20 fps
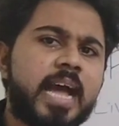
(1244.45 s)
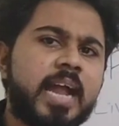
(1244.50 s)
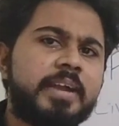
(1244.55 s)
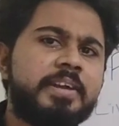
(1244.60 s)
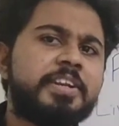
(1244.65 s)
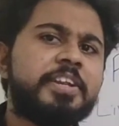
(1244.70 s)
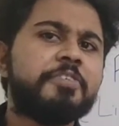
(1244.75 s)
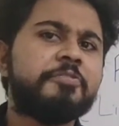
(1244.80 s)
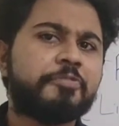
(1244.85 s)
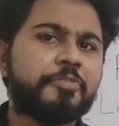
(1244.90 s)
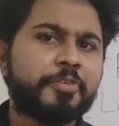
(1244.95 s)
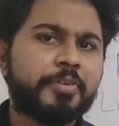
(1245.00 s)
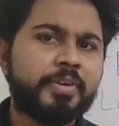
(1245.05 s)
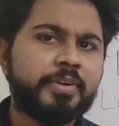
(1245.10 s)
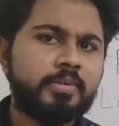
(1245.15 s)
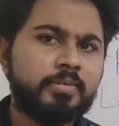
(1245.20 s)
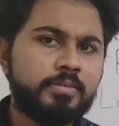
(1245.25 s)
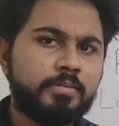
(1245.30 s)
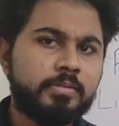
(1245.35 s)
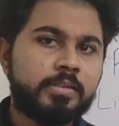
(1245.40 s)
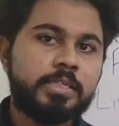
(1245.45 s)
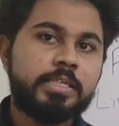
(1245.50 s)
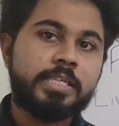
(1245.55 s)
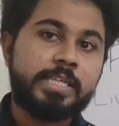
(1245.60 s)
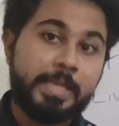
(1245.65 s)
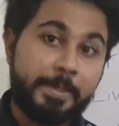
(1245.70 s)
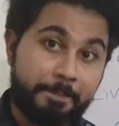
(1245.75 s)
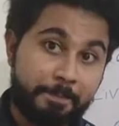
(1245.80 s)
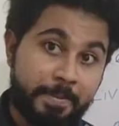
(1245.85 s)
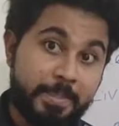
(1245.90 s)
are
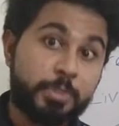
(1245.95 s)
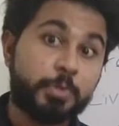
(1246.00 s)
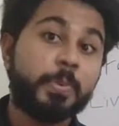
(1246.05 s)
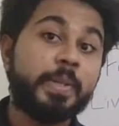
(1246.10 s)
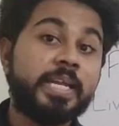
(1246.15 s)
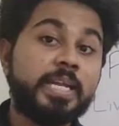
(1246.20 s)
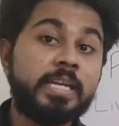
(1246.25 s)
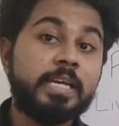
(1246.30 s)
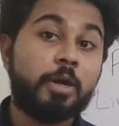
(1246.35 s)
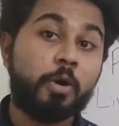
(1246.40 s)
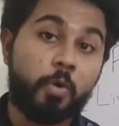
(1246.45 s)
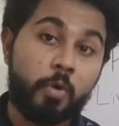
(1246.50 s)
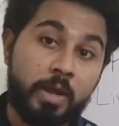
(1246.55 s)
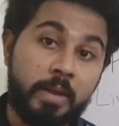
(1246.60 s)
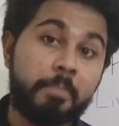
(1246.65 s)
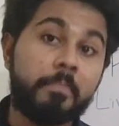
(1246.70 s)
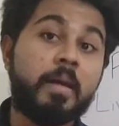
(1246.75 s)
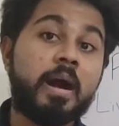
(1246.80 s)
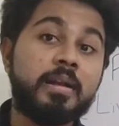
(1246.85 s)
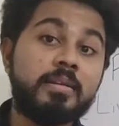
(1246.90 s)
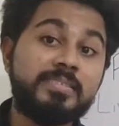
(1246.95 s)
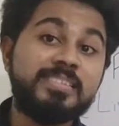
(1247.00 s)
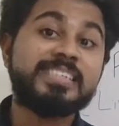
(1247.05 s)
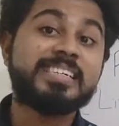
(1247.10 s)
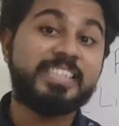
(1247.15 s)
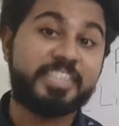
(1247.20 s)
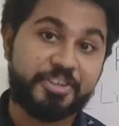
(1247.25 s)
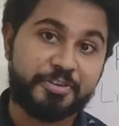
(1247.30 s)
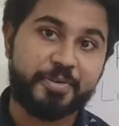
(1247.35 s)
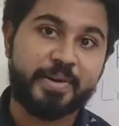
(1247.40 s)
different in between or among
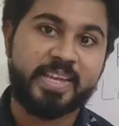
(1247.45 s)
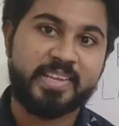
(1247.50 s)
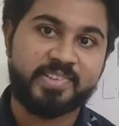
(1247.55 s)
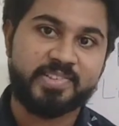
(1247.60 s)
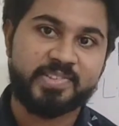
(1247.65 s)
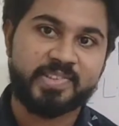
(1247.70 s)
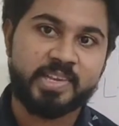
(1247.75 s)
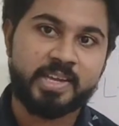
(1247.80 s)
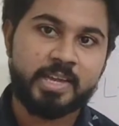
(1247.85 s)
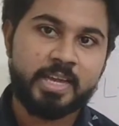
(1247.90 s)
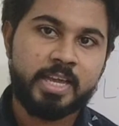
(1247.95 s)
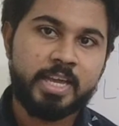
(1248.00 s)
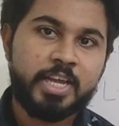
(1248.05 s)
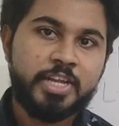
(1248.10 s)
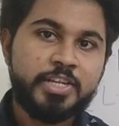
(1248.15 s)
countries.